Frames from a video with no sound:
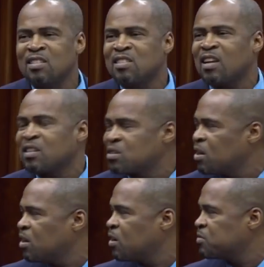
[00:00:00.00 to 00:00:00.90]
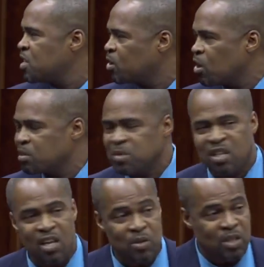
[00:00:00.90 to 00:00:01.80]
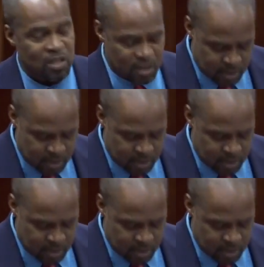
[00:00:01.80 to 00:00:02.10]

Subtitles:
sector of the economy, the education